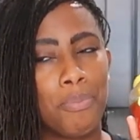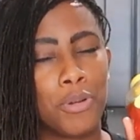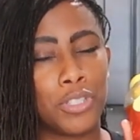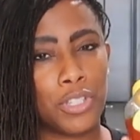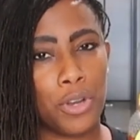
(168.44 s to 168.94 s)

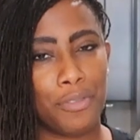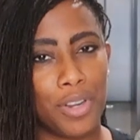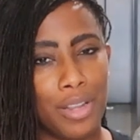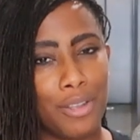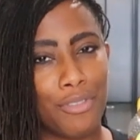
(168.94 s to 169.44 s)

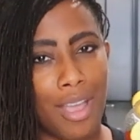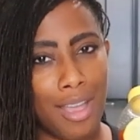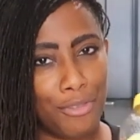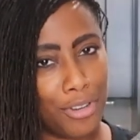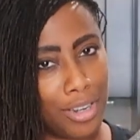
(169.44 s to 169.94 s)
preservative
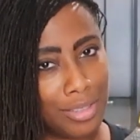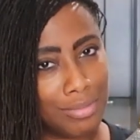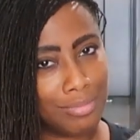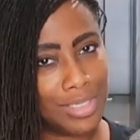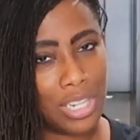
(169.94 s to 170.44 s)
ever.
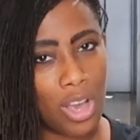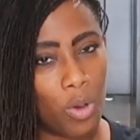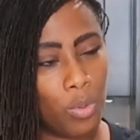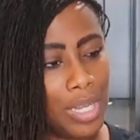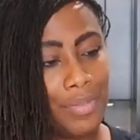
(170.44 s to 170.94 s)
You
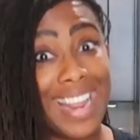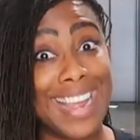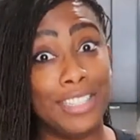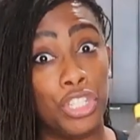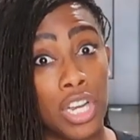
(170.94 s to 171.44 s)
know, even
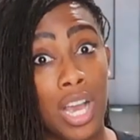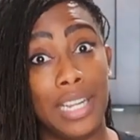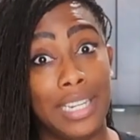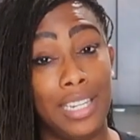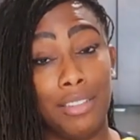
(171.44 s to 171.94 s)
ancient
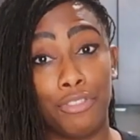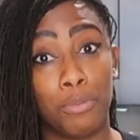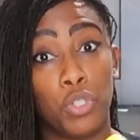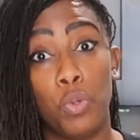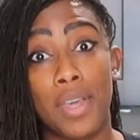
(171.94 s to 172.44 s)
honey from
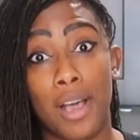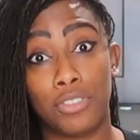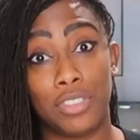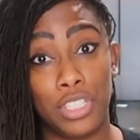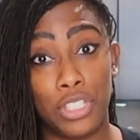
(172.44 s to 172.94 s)

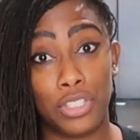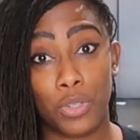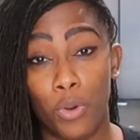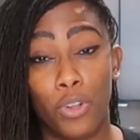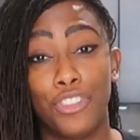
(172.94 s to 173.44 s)
2,000 years
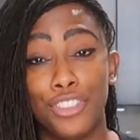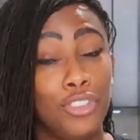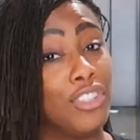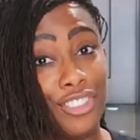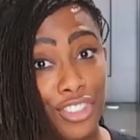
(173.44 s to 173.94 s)
old,
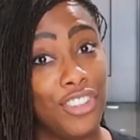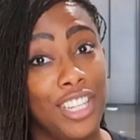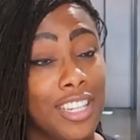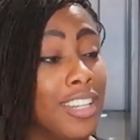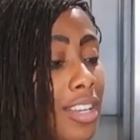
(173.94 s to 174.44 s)
you can still
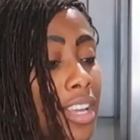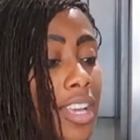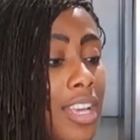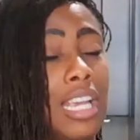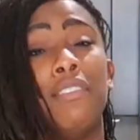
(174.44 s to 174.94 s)
eat it,
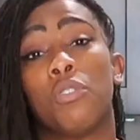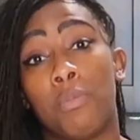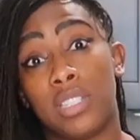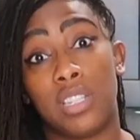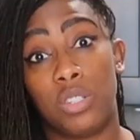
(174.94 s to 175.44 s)
even though
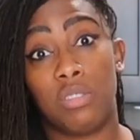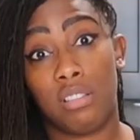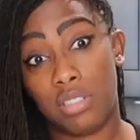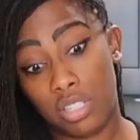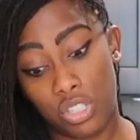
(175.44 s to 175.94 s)
mine's not
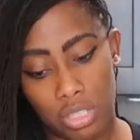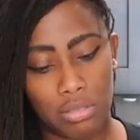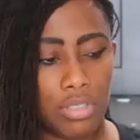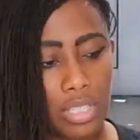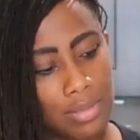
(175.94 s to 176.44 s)
2,000.
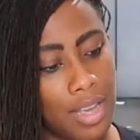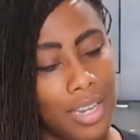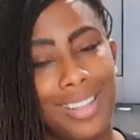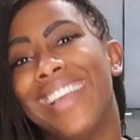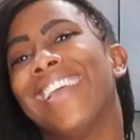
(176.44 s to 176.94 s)

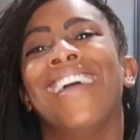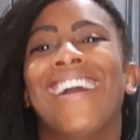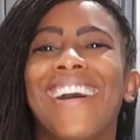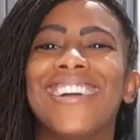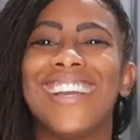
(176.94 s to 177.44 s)
Honey.
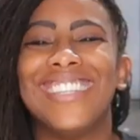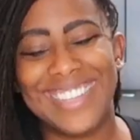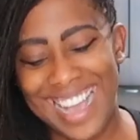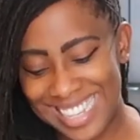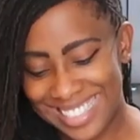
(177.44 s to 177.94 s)
All right, you
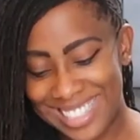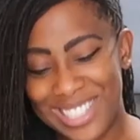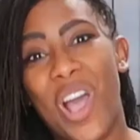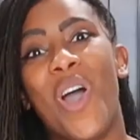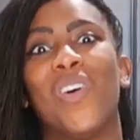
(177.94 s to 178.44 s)
guys,
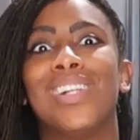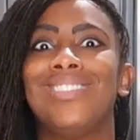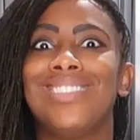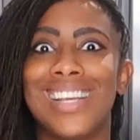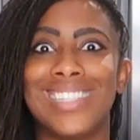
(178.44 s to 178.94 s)
so
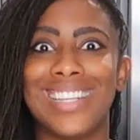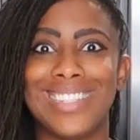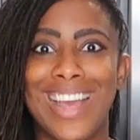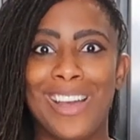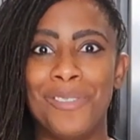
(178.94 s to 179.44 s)
let's get
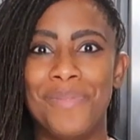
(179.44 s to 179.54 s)
down to